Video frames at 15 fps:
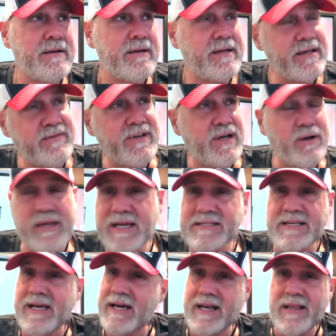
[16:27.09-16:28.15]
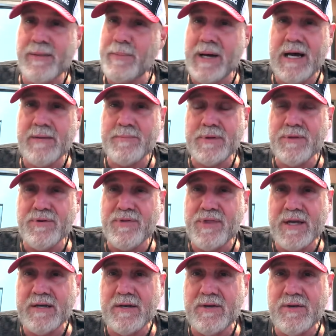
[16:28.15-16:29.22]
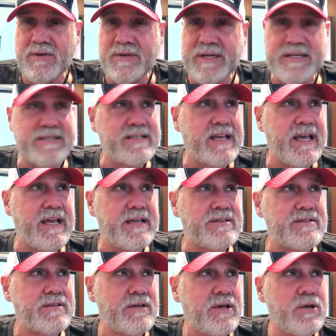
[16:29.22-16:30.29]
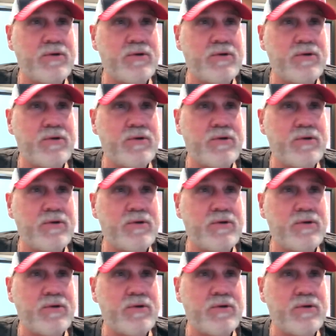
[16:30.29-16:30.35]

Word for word: Even though that's kind of the popular thing to do these days,